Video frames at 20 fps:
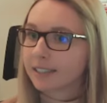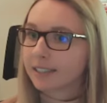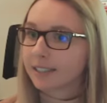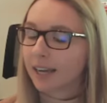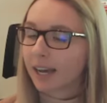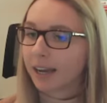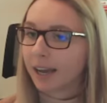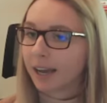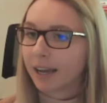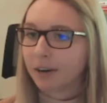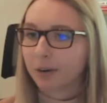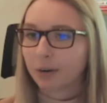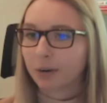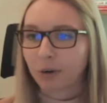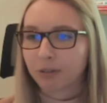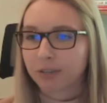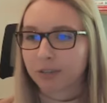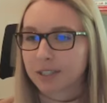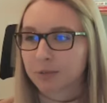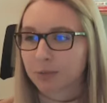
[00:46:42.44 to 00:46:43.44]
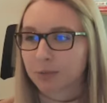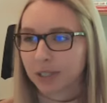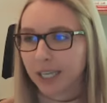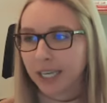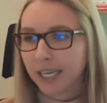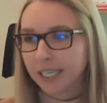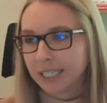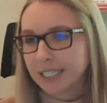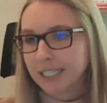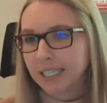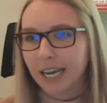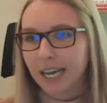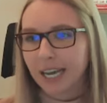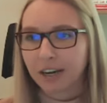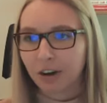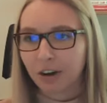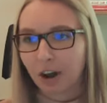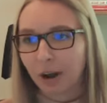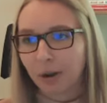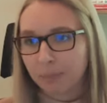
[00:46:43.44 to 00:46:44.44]
I don't know if it's related to that
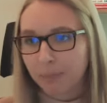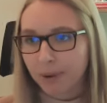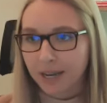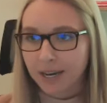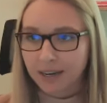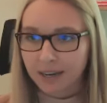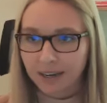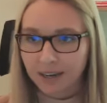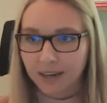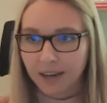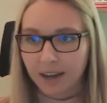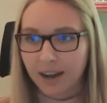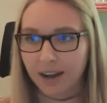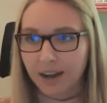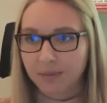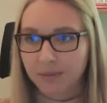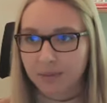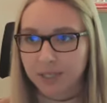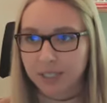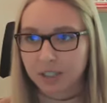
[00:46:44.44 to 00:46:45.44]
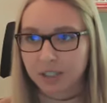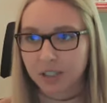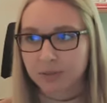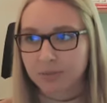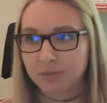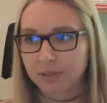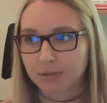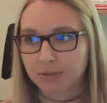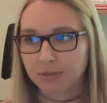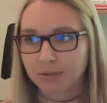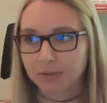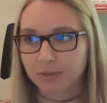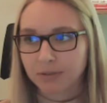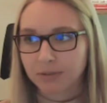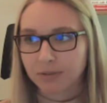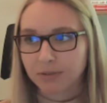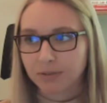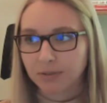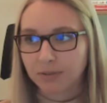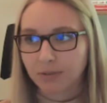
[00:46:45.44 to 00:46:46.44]
or not, but in terms of,
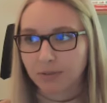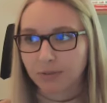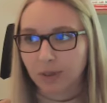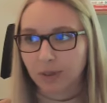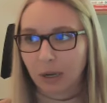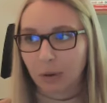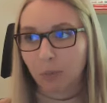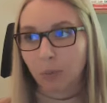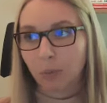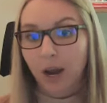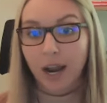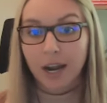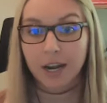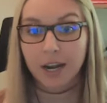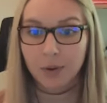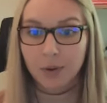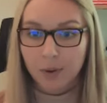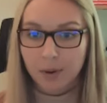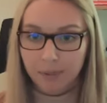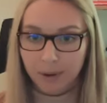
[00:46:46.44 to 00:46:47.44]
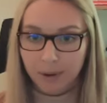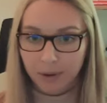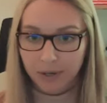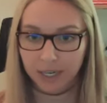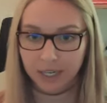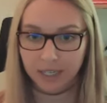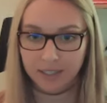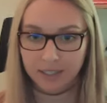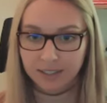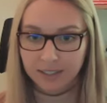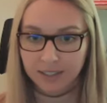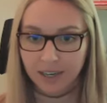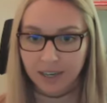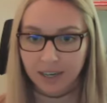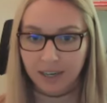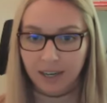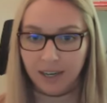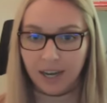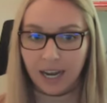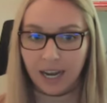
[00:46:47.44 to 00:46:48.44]
like, what I know about it,
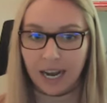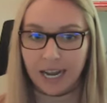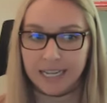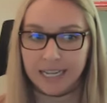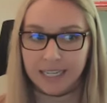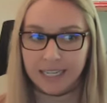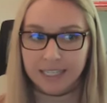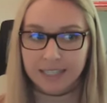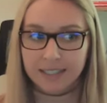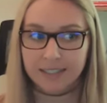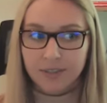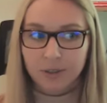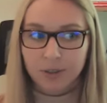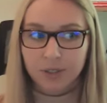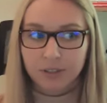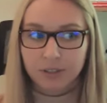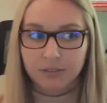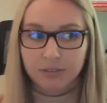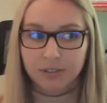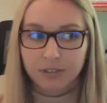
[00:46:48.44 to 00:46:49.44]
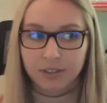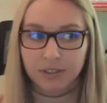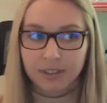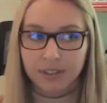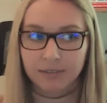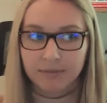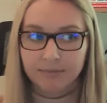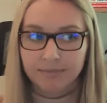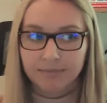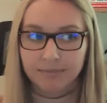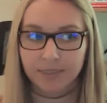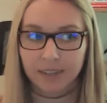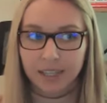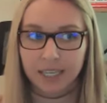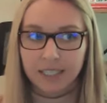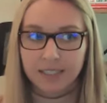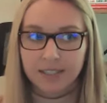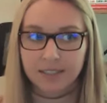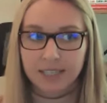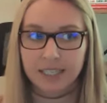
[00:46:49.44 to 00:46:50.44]
it's sort of,
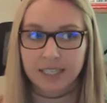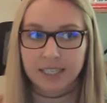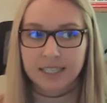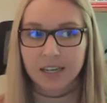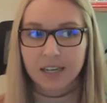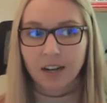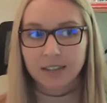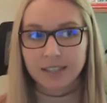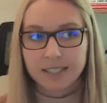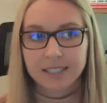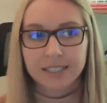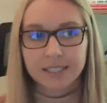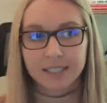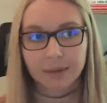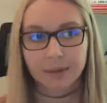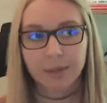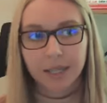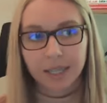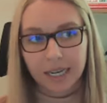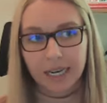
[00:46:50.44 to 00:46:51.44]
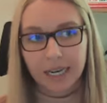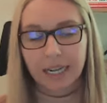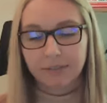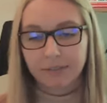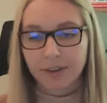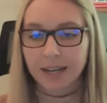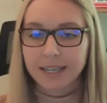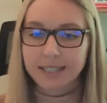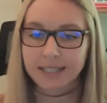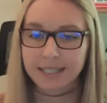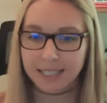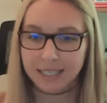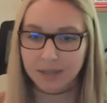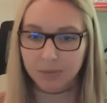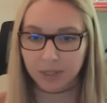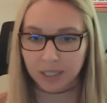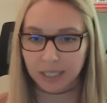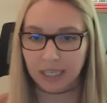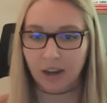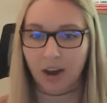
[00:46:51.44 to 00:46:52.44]
it's not something that I see
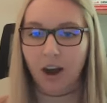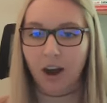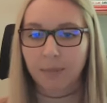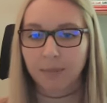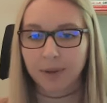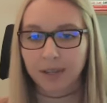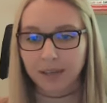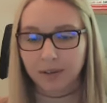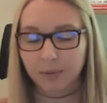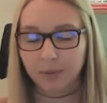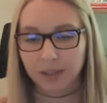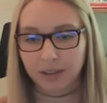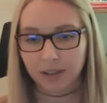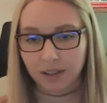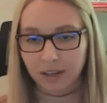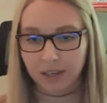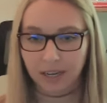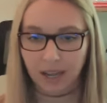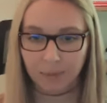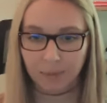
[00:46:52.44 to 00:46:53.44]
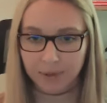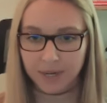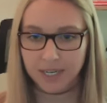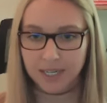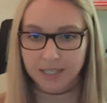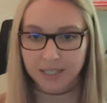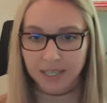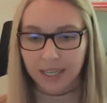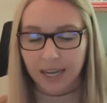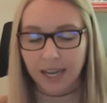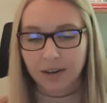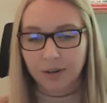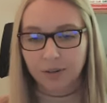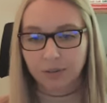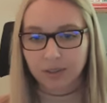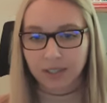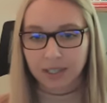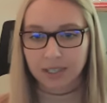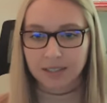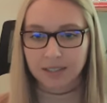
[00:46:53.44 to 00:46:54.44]
really common with a lot of companies. Like, I don't
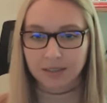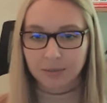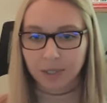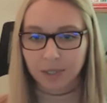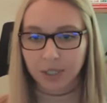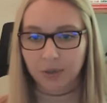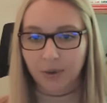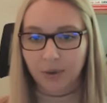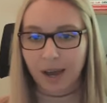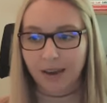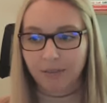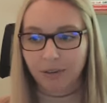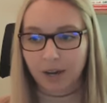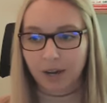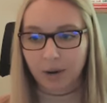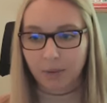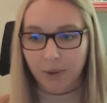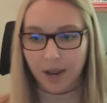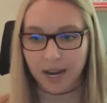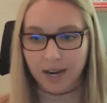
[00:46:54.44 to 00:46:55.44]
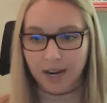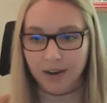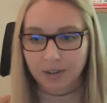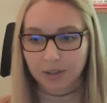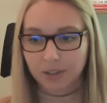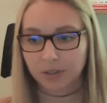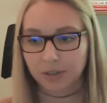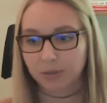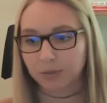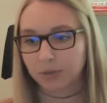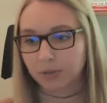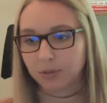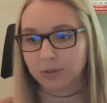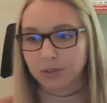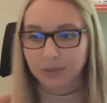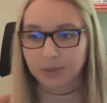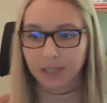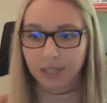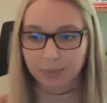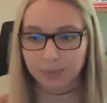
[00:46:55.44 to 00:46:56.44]
think it's something you have right away or you've
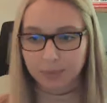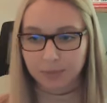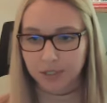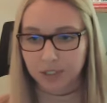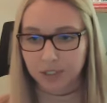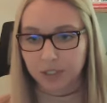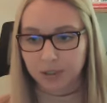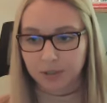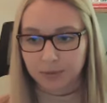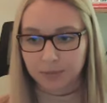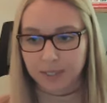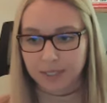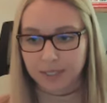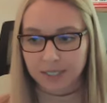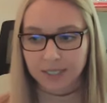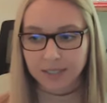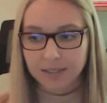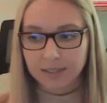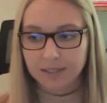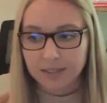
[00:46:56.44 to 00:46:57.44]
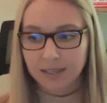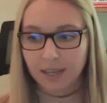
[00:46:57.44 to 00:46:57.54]
developed into your business,